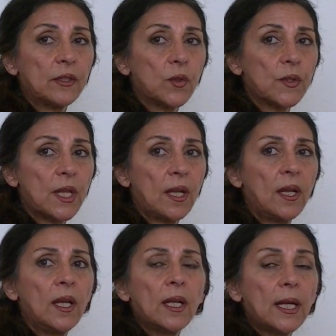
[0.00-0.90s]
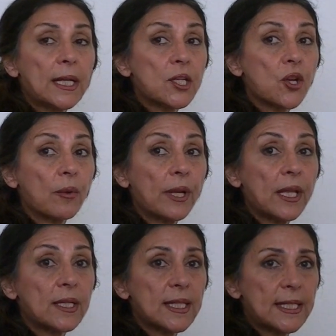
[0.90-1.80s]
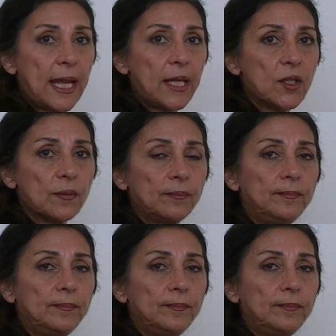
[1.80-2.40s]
totalitarian state.